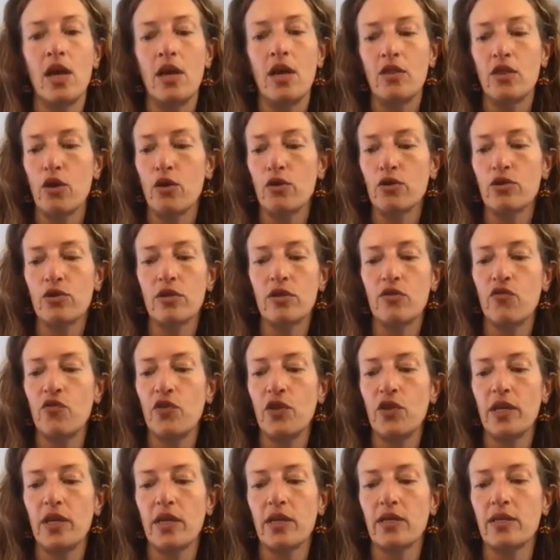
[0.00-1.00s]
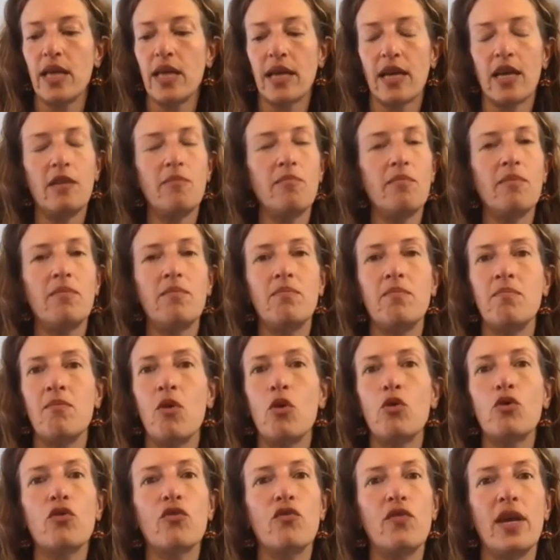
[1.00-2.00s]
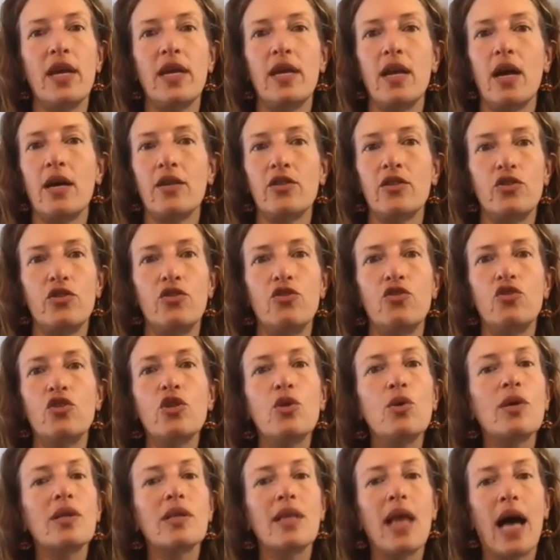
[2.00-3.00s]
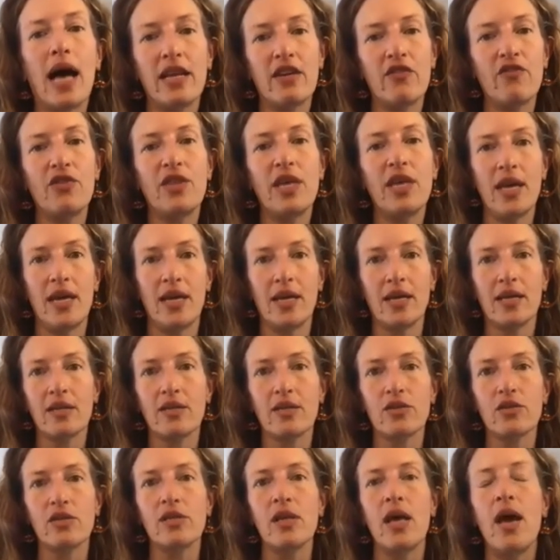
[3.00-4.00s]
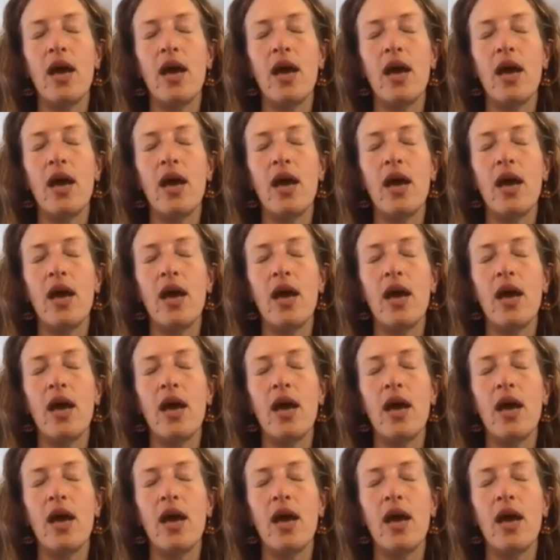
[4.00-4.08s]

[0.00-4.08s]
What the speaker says: Those are the feelings that can motivate us to do a lot of things.